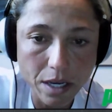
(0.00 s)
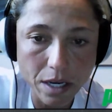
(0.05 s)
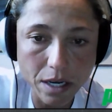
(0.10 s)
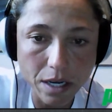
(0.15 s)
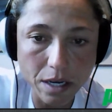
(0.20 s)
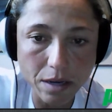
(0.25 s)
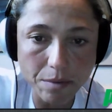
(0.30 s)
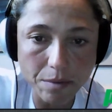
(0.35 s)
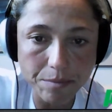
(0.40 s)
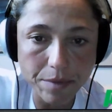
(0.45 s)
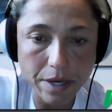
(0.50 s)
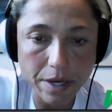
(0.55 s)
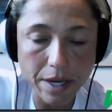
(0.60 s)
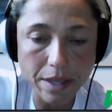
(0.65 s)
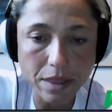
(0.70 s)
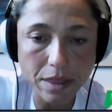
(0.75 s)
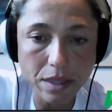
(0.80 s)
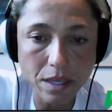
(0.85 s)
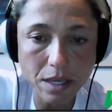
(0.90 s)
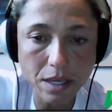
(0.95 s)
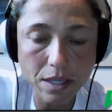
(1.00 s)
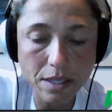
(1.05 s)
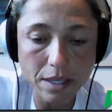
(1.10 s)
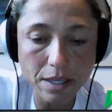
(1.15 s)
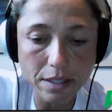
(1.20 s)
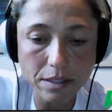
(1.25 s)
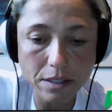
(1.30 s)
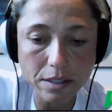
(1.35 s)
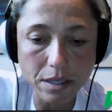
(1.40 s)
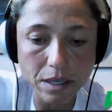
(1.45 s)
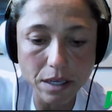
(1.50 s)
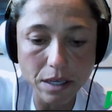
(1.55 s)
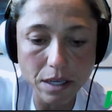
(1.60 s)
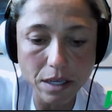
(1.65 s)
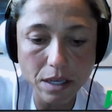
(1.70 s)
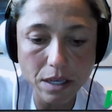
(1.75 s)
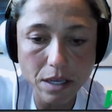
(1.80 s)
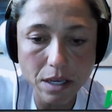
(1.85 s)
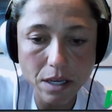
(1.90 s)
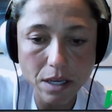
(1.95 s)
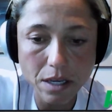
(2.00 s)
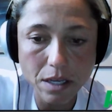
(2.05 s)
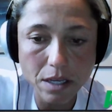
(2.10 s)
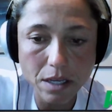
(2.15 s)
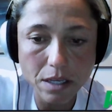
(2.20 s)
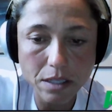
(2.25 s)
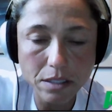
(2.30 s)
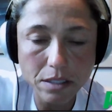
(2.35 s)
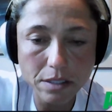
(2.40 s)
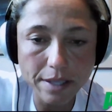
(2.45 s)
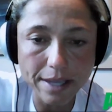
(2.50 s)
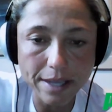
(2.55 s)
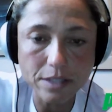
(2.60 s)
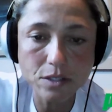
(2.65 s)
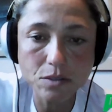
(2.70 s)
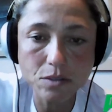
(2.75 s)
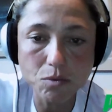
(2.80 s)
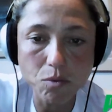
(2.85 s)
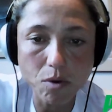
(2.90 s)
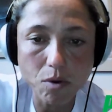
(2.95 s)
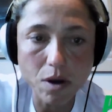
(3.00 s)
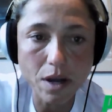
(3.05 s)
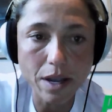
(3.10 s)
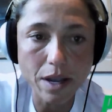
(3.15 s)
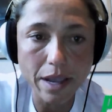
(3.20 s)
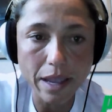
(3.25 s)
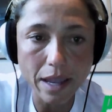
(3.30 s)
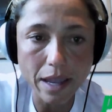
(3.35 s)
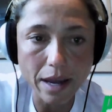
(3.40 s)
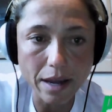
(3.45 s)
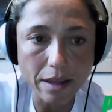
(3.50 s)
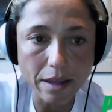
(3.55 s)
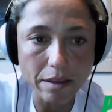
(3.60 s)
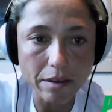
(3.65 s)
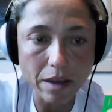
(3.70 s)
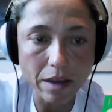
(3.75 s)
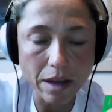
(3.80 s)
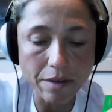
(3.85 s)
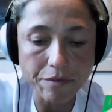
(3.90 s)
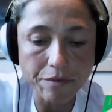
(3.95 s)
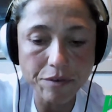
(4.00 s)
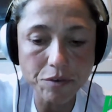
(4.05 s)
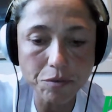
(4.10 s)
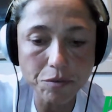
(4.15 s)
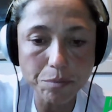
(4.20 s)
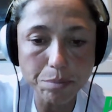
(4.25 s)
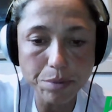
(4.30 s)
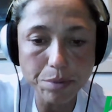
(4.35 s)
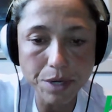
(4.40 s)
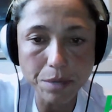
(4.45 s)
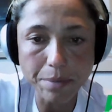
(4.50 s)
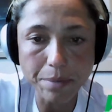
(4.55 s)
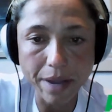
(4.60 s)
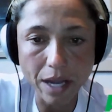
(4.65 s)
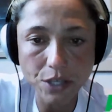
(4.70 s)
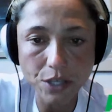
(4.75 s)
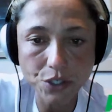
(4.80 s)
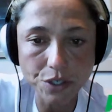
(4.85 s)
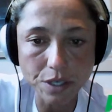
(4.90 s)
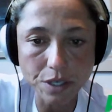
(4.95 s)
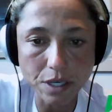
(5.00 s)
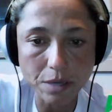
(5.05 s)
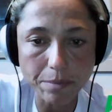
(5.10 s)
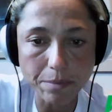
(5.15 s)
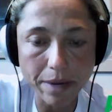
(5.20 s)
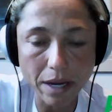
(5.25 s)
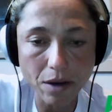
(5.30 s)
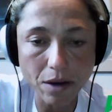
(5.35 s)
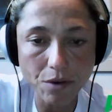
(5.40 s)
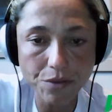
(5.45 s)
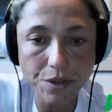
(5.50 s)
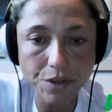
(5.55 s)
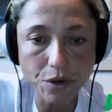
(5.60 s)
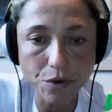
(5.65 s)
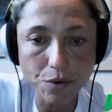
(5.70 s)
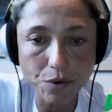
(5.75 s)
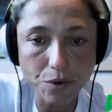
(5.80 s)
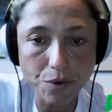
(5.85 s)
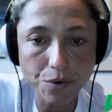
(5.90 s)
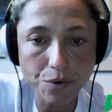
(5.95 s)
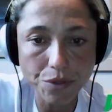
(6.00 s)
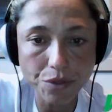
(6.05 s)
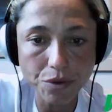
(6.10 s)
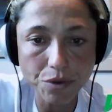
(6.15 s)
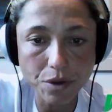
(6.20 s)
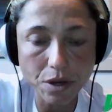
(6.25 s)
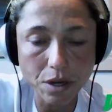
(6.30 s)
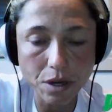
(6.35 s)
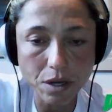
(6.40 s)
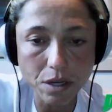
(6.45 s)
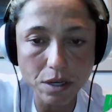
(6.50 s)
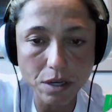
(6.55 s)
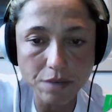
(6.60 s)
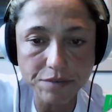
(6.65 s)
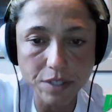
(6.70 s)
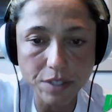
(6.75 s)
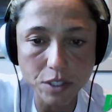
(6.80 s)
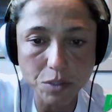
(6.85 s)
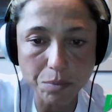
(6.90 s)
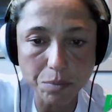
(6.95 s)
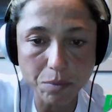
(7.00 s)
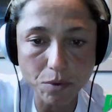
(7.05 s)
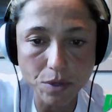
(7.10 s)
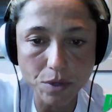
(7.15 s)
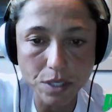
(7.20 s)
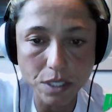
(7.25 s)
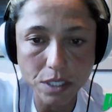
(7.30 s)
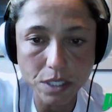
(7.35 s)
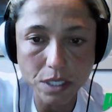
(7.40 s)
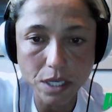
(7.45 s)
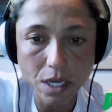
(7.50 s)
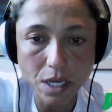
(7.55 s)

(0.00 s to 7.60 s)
I think that that's why I feel pretty passionate about the growth of the sport